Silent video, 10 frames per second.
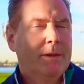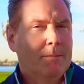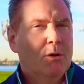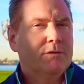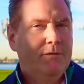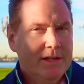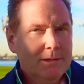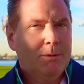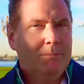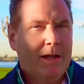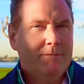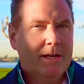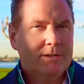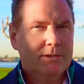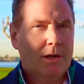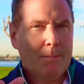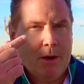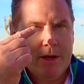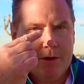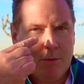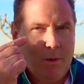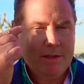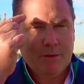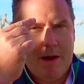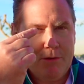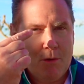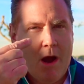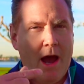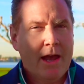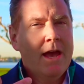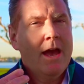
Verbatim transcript: but the most visible blood vessels on our body are the ones around your eye,